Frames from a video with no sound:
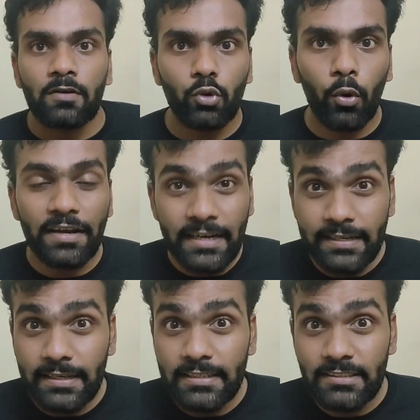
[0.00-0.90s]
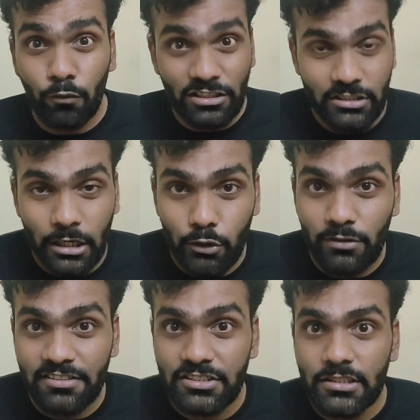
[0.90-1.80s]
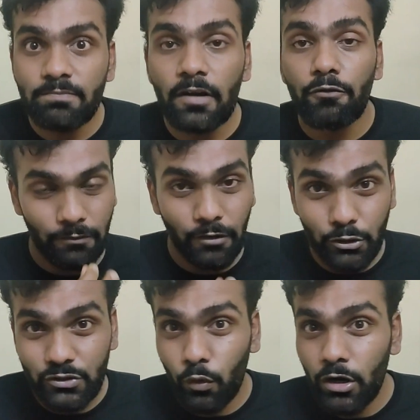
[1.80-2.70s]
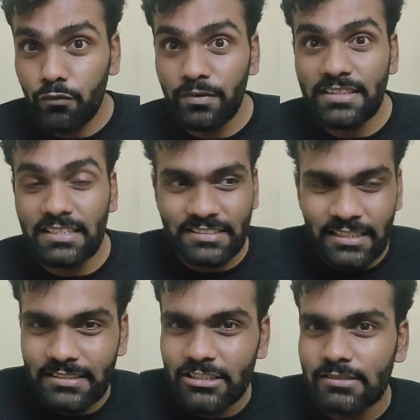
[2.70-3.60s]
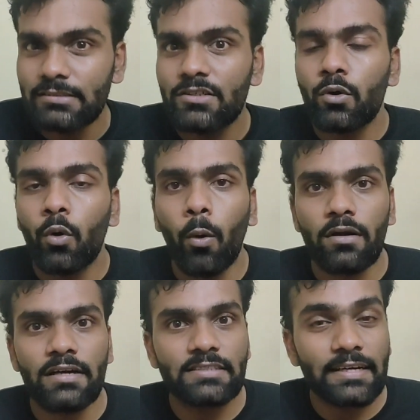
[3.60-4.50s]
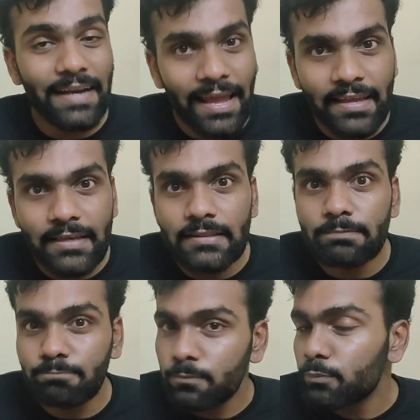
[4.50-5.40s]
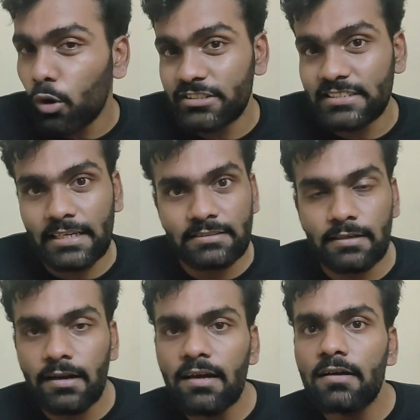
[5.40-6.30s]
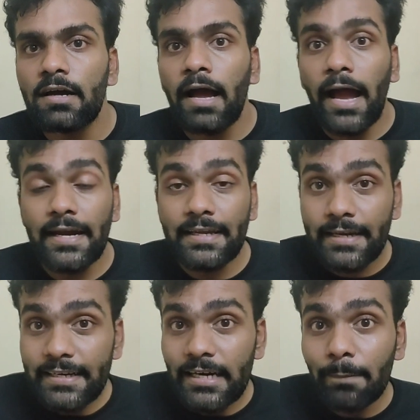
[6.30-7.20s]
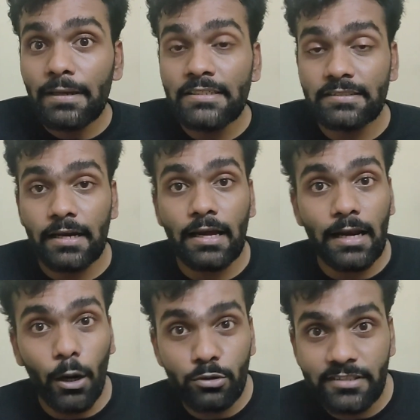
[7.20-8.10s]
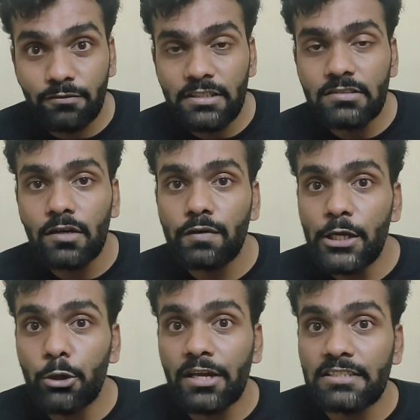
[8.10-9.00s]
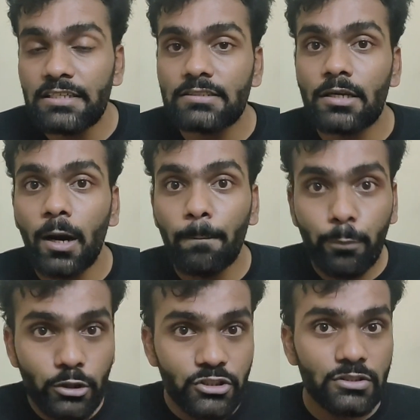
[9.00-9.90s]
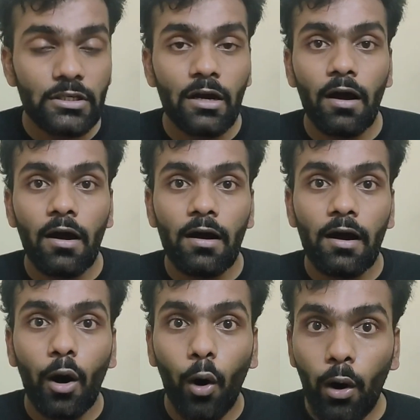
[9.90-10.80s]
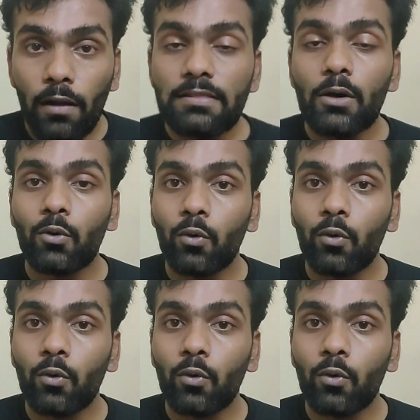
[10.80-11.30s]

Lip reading: So Git is a version control system where you used to work with the changes or let's say tracking the project, etc. And GitHub is a cloud service where you can just push all the